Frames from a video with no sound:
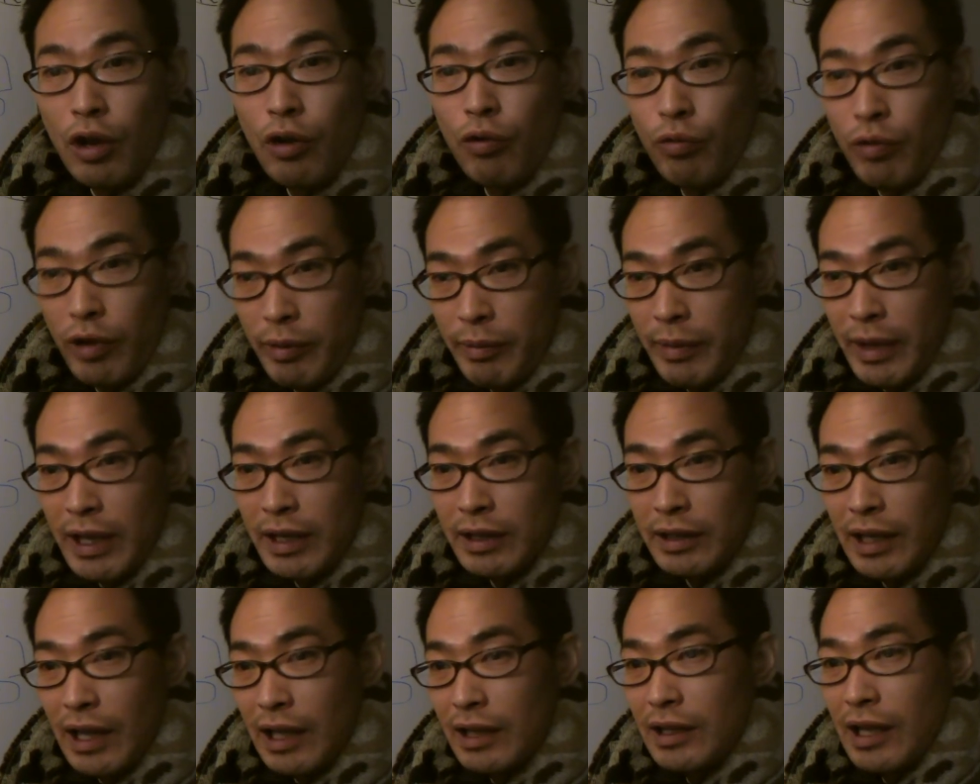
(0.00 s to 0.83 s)

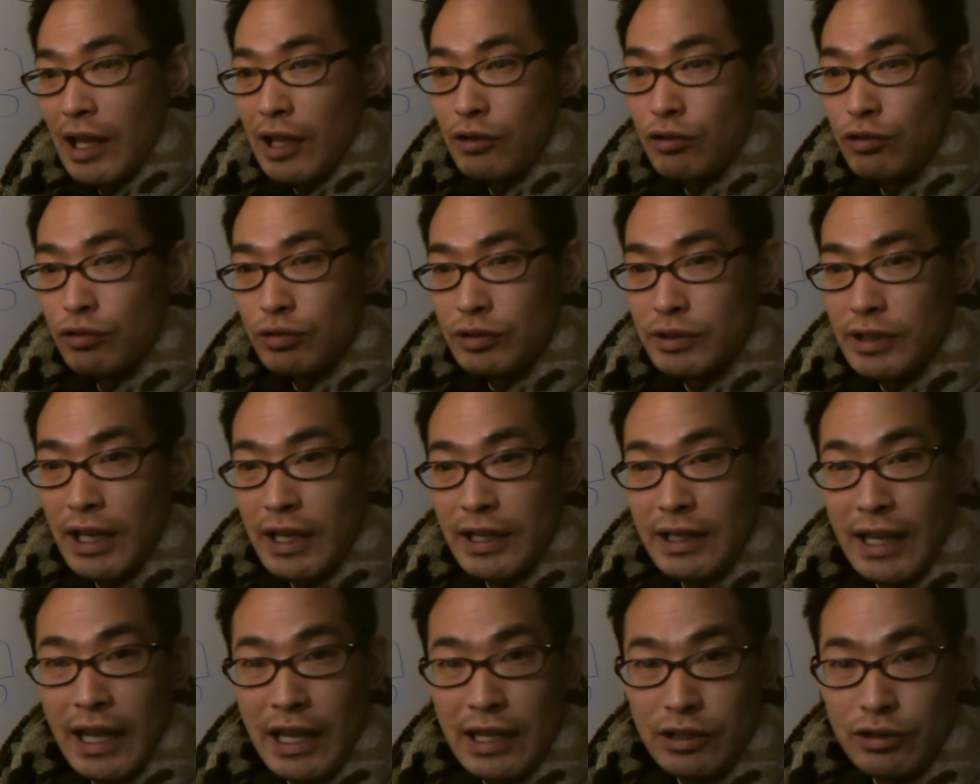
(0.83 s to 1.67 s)
Women they tend to say
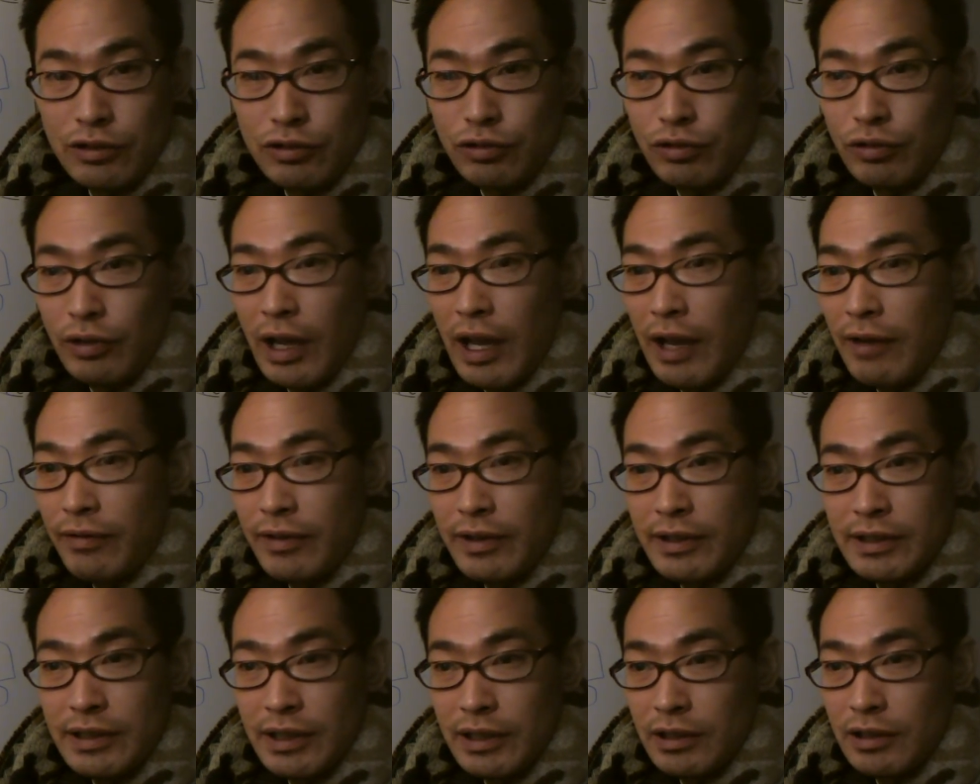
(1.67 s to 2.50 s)
yes to
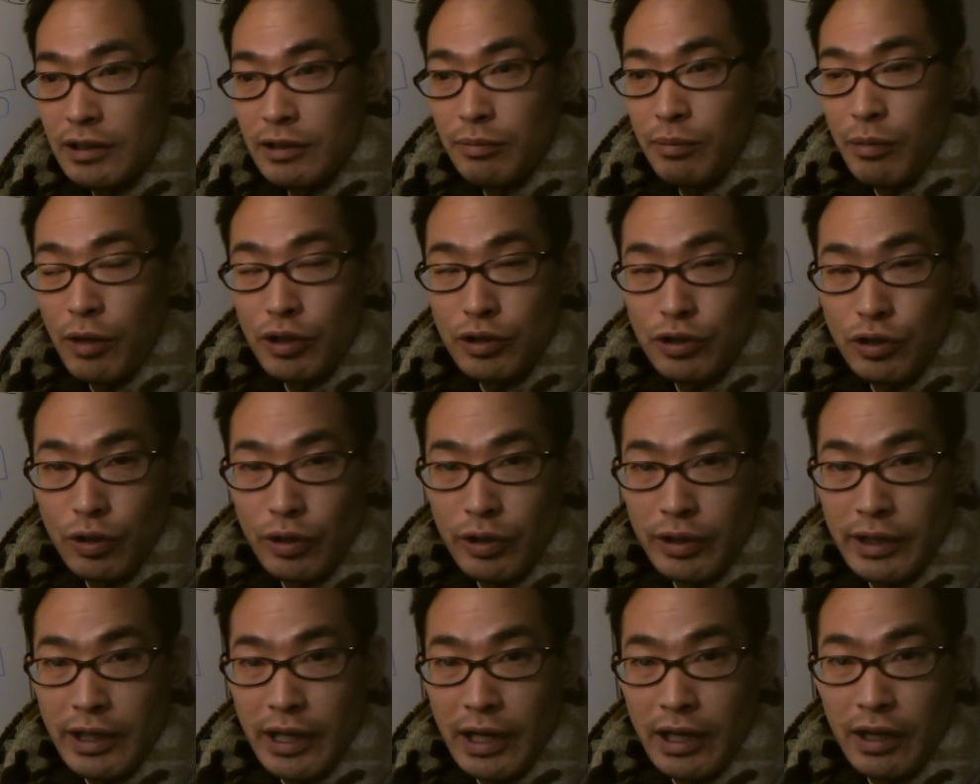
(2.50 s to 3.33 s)
every single
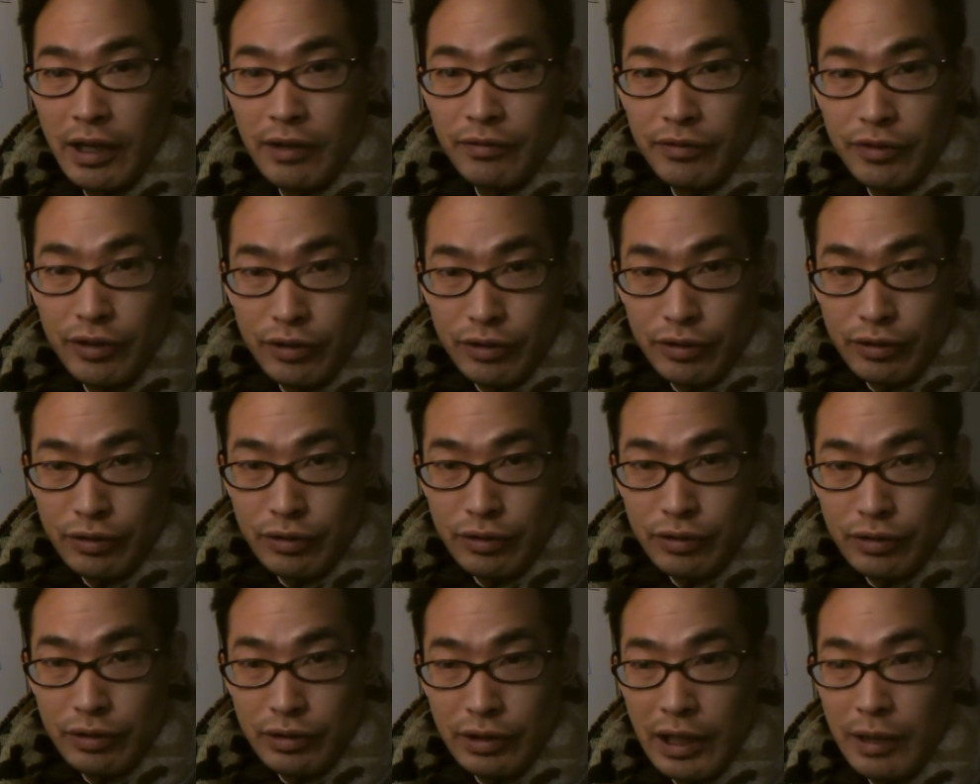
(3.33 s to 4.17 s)
majoritarian view,
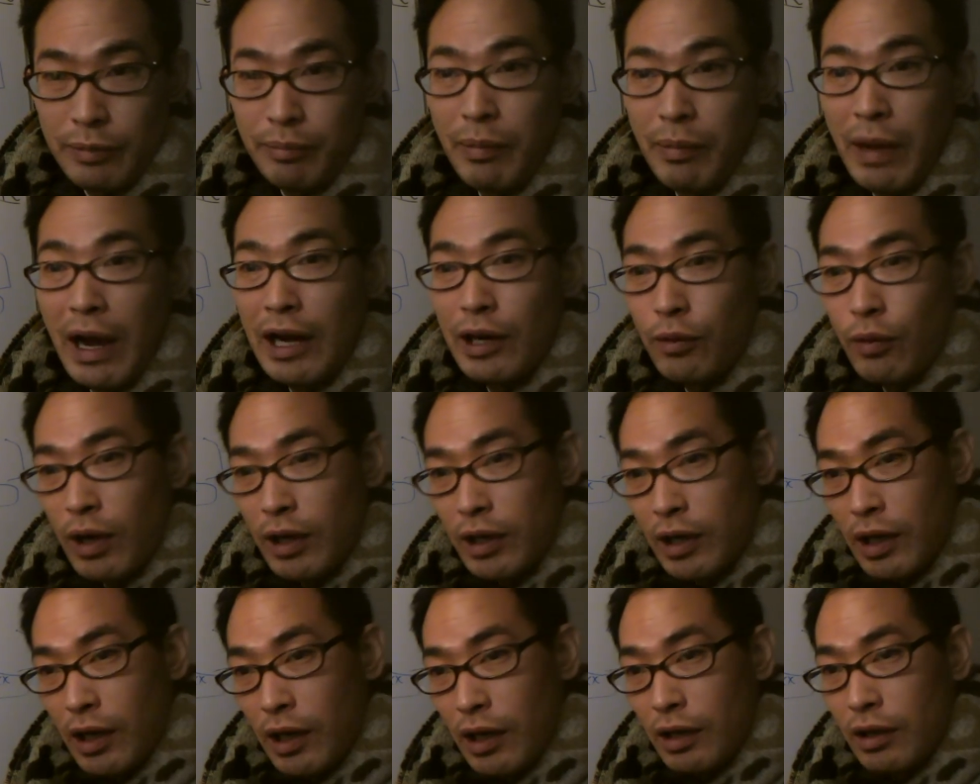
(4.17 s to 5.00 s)
like
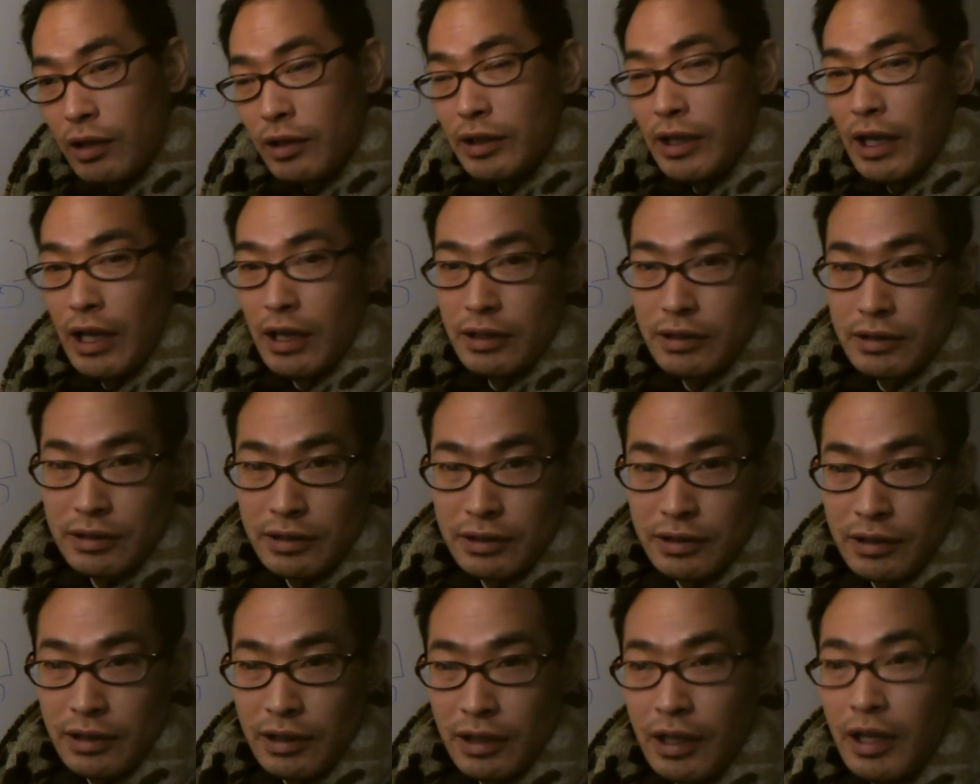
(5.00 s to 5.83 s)
marijuana, yes,
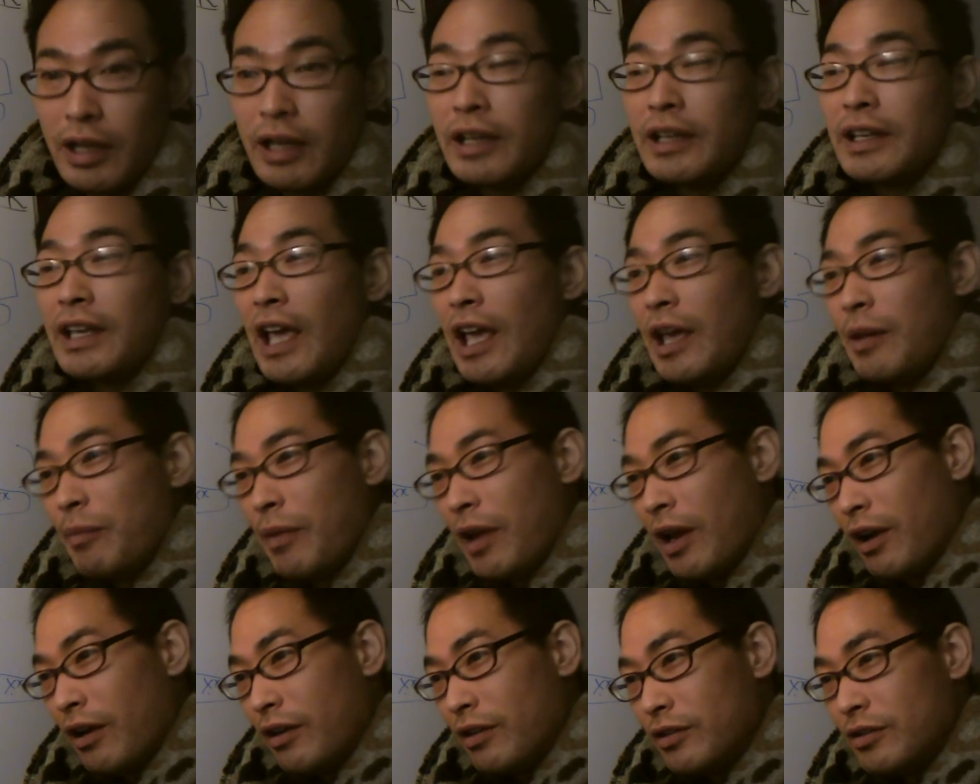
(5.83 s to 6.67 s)
gay
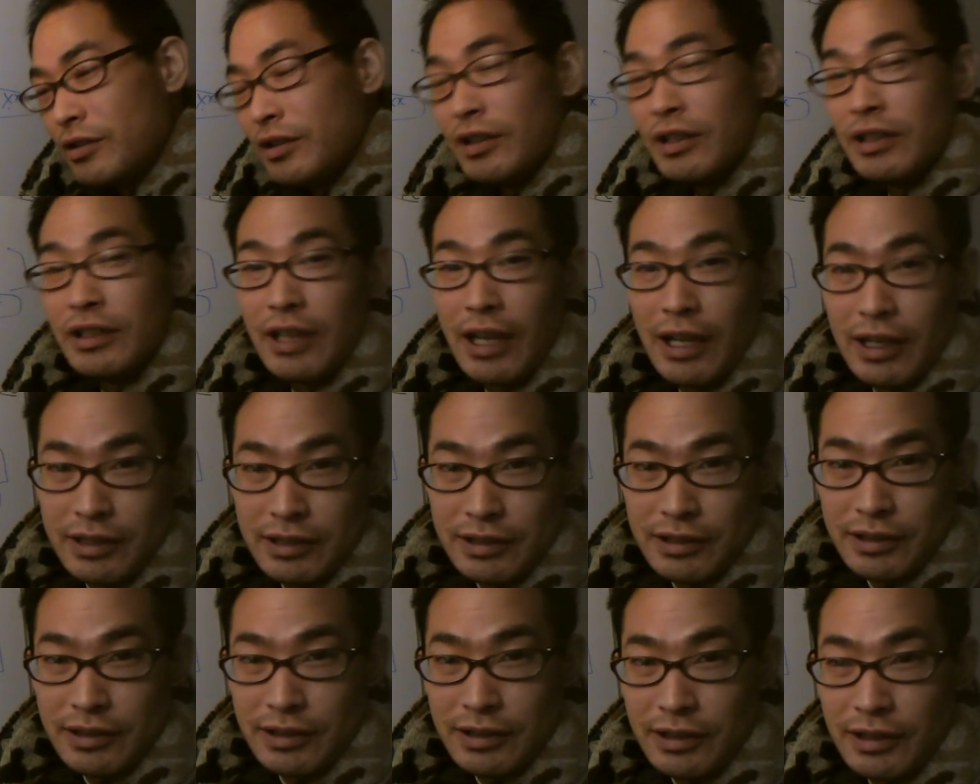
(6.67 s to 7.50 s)
marriage,
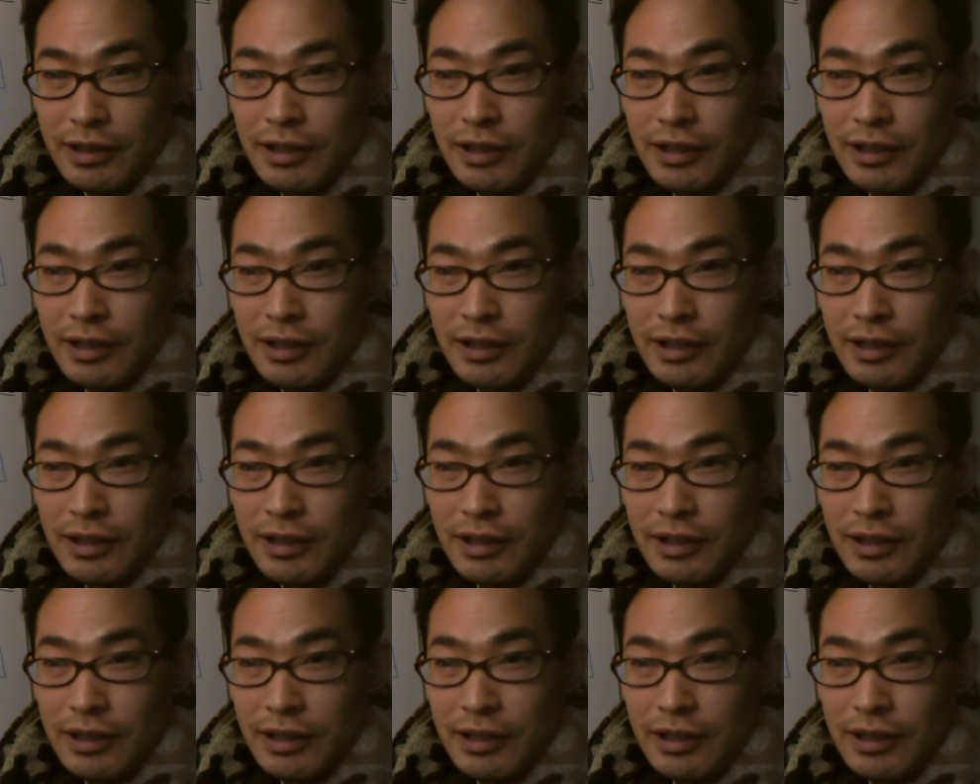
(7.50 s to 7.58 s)
yes,